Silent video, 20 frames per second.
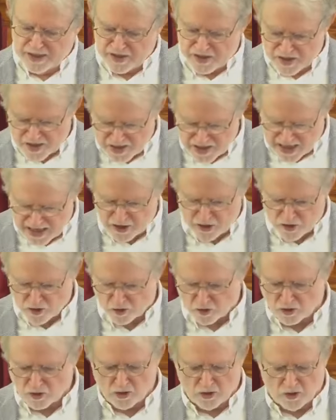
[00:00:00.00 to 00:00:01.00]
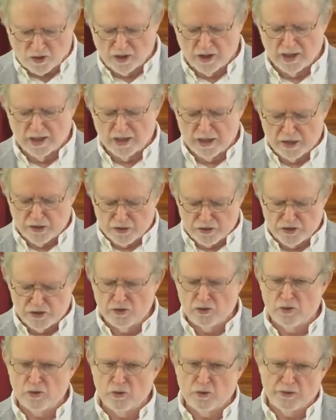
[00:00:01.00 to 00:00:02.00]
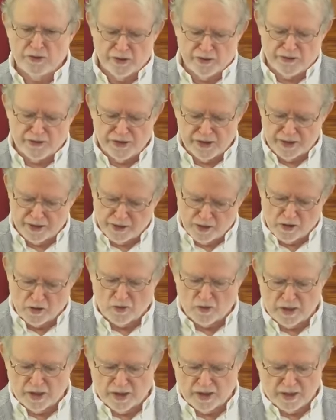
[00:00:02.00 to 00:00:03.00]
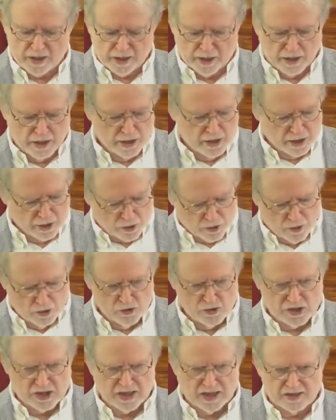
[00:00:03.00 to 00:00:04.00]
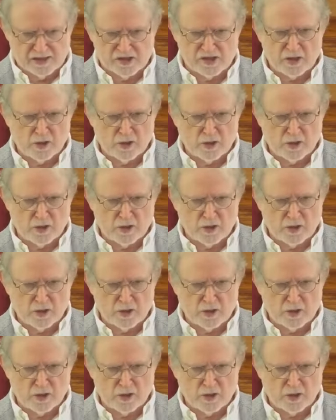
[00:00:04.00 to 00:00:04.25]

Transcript: be central to the Theologia Crucis.